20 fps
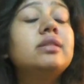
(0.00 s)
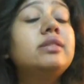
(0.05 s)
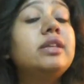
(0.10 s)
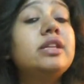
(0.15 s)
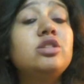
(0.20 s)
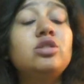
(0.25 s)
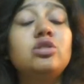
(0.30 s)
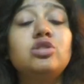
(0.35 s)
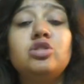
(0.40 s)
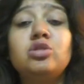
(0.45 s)

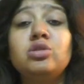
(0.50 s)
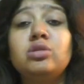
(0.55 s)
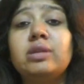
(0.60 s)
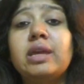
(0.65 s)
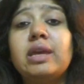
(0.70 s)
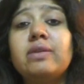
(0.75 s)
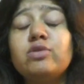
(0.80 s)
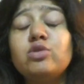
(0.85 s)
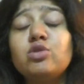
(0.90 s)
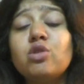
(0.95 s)
They
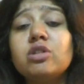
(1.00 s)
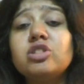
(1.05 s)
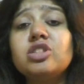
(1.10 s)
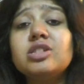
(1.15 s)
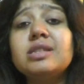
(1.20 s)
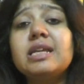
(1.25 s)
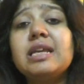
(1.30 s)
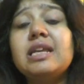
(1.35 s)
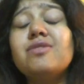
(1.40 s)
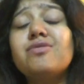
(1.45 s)
give you not
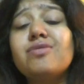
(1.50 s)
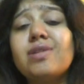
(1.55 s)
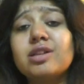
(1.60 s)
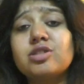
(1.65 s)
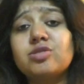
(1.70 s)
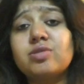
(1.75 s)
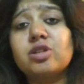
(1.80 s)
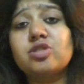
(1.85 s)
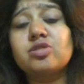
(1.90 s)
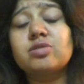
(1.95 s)
just the
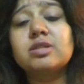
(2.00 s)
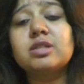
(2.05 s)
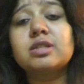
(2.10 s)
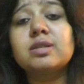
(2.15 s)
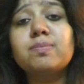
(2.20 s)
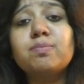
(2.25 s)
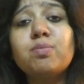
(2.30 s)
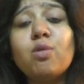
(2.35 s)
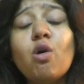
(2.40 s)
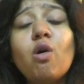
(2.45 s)
infrastructural
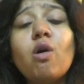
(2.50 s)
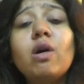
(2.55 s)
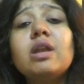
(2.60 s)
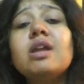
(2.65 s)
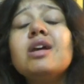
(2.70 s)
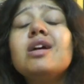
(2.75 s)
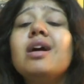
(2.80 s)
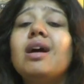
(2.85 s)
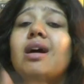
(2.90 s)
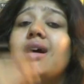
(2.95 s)

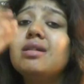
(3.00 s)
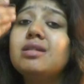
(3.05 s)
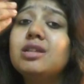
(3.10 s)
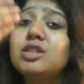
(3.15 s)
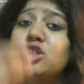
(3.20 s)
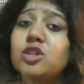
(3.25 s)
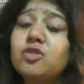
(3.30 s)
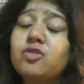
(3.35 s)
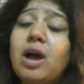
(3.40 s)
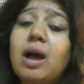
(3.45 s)
support, a
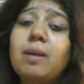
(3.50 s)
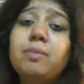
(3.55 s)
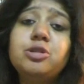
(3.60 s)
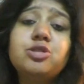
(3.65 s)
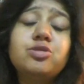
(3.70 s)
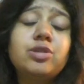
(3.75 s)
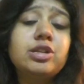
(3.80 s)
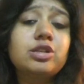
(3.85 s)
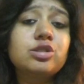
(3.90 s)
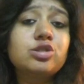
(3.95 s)
list of
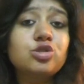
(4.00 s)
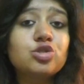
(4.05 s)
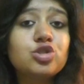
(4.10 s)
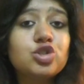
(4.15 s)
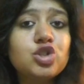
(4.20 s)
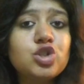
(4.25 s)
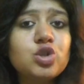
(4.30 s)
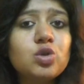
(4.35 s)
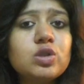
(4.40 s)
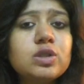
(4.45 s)
arbitrators to
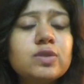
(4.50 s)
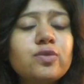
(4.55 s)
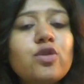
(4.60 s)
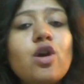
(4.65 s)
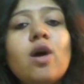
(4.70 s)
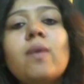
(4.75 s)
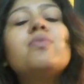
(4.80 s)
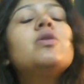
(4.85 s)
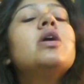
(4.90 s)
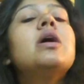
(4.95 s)
choose
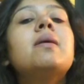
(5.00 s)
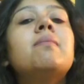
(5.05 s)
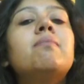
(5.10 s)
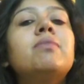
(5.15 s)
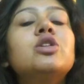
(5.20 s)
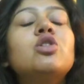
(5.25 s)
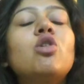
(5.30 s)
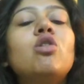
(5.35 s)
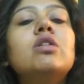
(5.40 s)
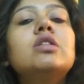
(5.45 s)
from,
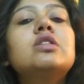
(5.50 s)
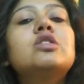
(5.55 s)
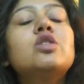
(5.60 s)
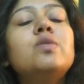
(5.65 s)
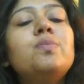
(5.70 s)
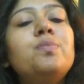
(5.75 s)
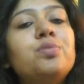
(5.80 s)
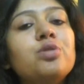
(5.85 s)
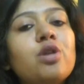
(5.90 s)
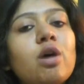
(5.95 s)
but
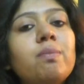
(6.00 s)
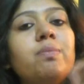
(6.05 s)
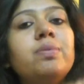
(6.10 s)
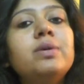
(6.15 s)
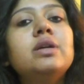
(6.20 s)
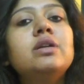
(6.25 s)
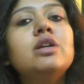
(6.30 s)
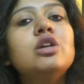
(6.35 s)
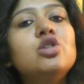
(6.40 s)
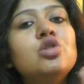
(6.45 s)
also
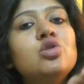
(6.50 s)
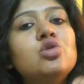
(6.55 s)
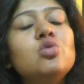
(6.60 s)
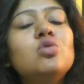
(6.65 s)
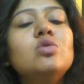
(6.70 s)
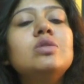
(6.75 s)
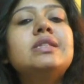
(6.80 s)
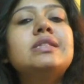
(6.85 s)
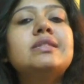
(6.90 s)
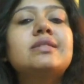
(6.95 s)
proper
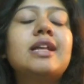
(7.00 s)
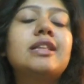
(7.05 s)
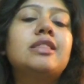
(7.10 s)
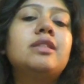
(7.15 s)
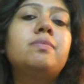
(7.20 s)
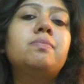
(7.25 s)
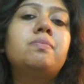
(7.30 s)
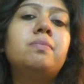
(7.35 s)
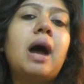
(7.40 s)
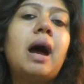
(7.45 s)
rules
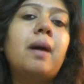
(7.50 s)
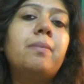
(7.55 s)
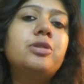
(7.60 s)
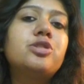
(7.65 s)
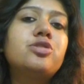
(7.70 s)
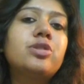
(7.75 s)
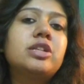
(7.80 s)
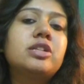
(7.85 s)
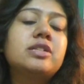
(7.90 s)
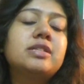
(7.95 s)
that the
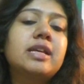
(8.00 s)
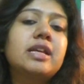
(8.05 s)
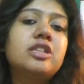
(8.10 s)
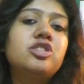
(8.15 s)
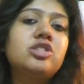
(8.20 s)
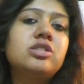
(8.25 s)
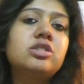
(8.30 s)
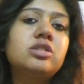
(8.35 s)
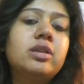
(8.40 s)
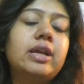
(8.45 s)
arbitrators
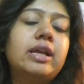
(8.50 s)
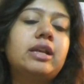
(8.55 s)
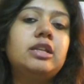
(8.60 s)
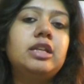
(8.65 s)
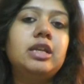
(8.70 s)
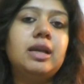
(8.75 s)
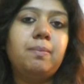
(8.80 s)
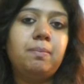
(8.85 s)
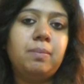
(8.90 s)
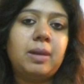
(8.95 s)
can just
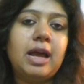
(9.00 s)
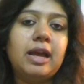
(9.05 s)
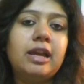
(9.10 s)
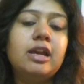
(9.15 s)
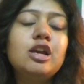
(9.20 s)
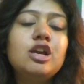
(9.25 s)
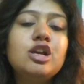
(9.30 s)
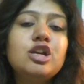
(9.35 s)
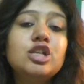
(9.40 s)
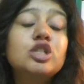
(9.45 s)
directly apply.
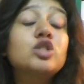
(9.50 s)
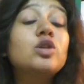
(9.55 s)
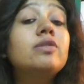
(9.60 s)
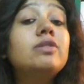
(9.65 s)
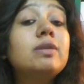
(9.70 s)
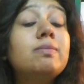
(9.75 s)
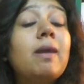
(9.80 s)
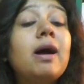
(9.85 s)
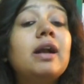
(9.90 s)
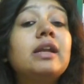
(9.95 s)
So
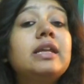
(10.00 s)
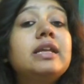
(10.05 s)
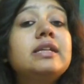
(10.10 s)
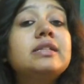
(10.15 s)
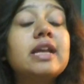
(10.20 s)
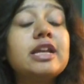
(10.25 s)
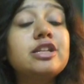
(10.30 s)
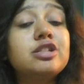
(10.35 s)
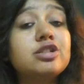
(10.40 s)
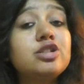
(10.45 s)
if the
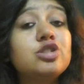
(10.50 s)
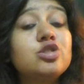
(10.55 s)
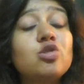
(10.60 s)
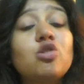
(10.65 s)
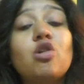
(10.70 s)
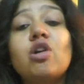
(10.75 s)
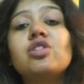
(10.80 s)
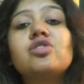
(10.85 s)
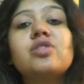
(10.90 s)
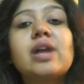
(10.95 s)
parties enter into
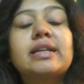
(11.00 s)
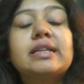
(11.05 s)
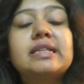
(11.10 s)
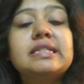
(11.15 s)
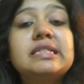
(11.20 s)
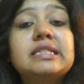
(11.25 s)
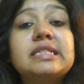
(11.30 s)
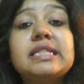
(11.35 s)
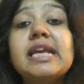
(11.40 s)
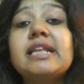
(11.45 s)
a contract
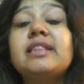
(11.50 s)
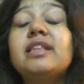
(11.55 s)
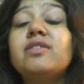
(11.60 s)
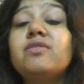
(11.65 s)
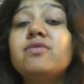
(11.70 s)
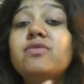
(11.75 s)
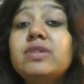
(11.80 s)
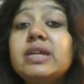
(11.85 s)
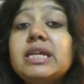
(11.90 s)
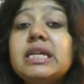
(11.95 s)
and say
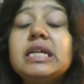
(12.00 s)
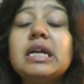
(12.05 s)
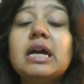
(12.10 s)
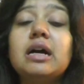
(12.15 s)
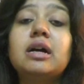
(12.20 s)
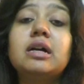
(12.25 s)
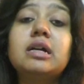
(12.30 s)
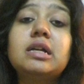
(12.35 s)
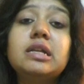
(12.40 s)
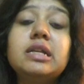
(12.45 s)
that
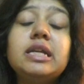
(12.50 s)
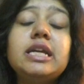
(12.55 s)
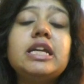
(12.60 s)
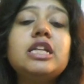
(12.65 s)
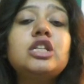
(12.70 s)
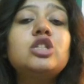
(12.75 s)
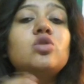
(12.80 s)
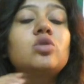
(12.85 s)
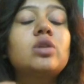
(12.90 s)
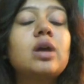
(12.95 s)
we
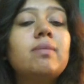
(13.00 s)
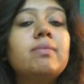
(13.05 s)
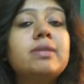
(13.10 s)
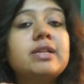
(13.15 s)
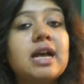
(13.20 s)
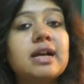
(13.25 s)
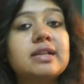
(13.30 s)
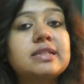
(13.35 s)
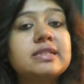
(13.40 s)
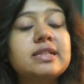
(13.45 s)
agree to
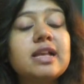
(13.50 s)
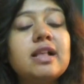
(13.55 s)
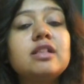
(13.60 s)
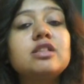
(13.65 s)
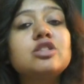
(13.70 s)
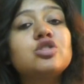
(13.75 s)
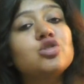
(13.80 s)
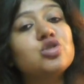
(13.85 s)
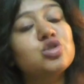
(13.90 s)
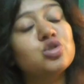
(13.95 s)
commit
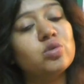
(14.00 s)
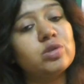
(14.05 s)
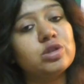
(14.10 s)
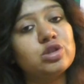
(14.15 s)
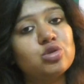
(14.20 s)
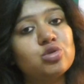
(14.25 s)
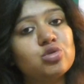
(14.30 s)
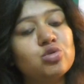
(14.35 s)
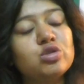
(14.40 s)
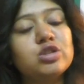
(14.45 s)
ourselves to so
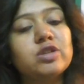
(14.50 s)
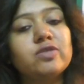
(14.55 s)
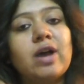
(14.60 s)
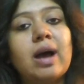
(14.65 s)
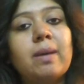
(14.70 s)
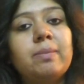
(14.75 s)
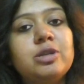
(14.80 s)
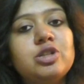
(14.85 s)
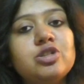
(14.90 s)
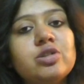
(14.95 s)
and so rules of
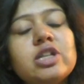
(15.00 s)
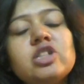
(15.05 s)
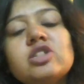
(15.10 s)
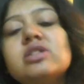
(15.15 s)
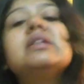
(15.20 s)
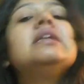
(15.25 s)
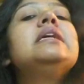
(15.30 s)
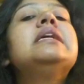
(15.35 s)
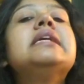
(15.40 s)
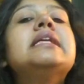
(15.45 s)

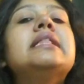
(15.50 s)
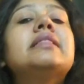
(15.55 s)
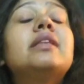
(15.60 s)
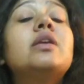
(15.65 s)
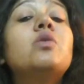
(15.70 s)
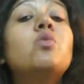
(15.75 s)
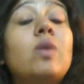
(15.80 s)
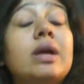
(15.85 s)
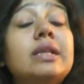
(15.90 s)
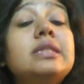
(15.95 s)
arbitration,
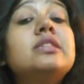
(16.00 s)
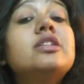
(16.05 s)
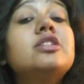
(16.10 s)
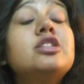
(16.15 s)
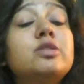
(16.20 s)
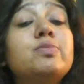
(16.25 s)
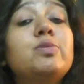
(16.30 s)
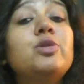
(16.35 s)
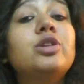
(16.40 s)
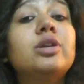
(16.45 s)
then once a
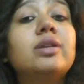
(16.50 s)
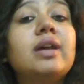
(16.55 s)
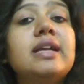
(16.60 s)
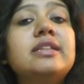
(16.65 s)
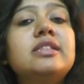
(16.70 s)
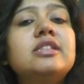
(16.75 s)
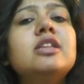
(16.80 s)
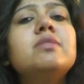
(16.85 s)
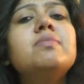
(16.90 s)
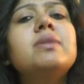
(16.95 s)
dispute
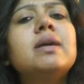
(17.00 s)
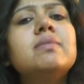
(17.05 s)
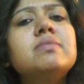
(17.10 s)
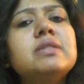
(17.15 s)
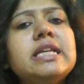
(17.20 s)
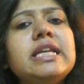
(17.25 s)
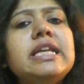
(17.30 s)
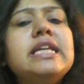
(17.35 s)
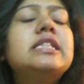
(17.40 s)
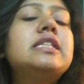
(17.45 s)
arises, it
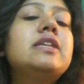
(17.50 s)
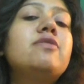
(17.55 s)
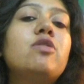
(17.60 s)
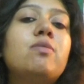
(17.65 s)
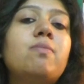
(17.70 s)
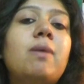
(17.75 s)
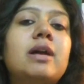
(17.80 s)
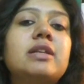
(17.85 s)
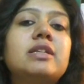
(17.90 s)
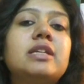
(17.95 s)
becomes easy
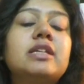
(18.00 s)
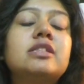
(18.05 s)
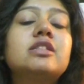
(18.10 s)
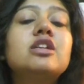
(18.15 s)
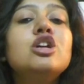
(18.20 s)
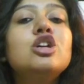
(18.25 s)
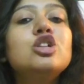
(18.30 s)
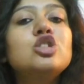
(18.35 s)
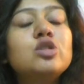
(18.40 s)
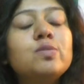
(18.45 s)
for
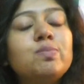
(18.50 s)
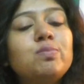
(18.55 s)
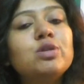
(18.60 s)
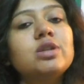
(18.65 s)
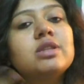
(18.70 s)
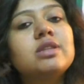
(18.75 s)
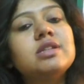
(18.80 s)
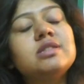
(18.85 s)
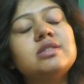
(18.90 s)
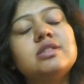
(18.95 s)
parties to
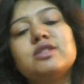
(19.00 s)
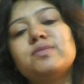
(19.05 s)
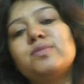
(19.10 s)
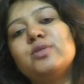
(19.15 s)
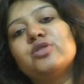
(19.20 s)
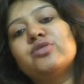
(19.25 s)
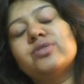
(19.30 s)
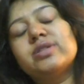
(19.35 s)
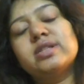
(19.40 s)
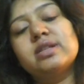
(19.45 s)
put this
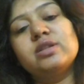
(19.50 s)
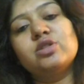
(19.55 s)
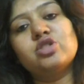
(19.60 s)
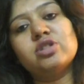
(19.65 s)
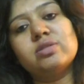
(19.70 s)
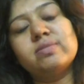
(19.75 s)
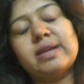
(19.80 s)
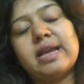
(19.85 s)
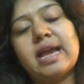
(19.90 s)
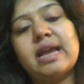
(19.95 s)
dispute
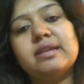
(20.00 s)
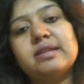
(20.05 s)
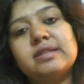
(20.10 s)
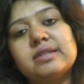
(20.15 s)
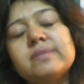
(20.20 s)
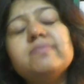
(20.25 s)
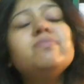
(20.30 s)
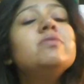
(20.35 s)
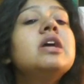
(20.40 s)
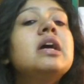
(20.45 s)
resolution
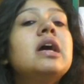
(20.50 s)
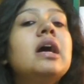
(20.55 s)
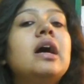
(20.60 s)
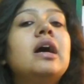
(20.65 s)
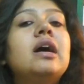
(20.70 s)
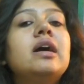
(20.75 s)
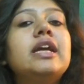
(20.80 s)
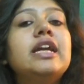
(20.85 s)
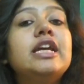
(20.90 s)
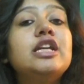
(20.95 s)
mechanism
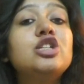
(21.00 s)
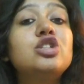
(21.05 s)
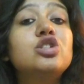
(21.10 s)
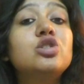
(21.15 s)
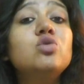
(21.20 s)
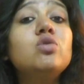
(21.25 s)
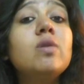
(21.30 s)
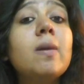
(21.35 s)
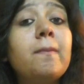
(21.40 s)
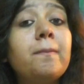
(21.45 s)

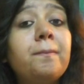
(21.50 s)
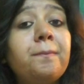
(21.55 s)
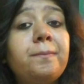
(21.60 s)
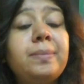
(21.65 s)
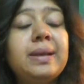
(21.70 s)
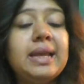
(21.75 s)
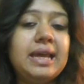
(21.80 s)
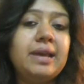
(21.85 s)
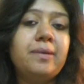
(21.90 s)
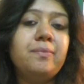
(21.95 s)
into
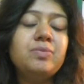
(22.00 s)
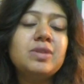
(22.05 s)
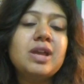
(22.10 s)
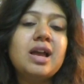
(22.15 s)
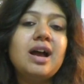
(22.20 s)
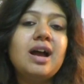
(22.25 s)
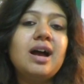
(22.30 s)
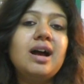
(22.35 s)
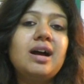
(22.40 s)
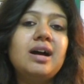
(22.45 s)
play.
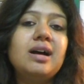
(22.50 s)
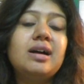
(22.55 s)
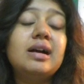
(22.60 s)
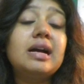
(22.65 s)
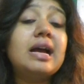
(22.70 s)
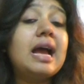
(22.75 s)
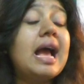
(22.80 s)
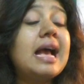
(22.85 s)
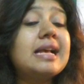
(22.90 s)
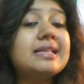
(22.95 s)

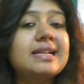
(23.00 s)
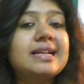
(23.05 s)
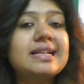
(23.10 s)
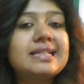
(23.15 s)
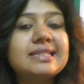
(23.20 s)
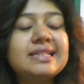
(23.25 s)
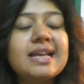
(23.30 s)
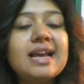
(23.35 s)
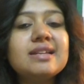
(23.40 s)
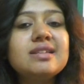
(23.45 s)
As I
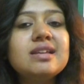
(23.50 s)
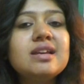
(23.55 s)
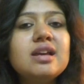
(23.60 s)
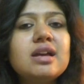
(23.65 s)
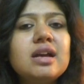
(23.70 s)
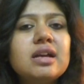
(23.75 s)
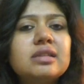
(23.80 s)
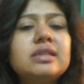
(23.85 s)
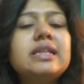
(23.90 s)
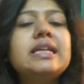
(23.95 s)
said,
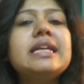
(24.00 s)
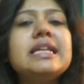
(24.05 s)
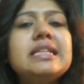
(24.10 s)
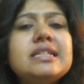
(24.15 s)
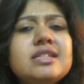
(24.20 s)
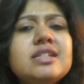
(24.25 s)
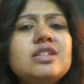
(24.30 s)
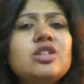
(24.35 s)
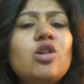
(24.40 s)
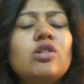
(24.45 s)
the
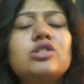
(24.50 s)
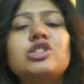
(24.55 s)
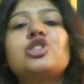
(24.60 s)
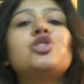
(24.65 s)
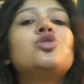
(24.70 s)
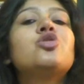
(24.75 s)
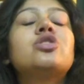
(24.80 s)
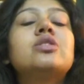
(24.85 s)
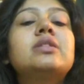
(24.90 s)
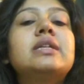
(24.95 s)
Indian
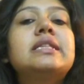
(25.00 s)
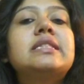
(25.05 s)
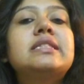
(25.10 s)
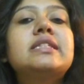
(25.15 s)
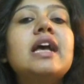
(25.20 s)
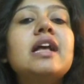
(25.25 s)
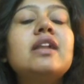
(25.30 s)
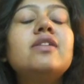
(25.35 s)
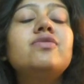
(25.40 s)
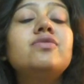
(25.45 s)
Constitution
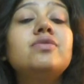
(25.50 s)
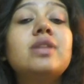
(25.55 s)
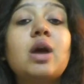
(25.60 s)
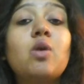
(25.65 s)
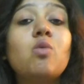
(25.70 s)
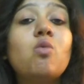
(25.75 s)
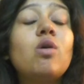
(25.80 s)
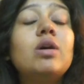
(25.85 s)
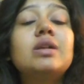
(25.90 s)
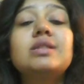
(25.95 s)
itself
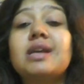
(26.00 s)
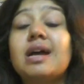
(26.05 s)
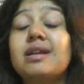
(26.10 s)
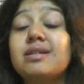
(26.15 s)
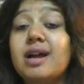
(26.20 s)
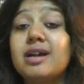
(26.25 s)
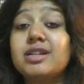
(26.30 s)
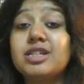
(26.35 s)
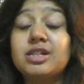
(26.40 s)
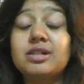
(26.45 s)
now wants,
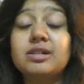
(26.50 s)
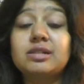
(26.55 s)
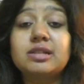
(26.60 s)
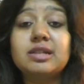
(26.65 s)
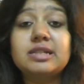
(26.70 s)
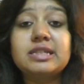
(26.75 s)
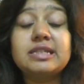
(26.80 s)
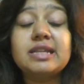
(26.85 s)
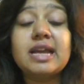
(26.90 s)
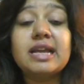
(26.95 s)
under Article
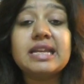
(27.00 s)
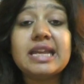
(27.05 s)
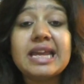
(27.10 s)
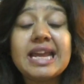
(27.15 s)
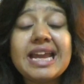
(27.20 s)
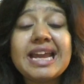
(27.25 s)
39A,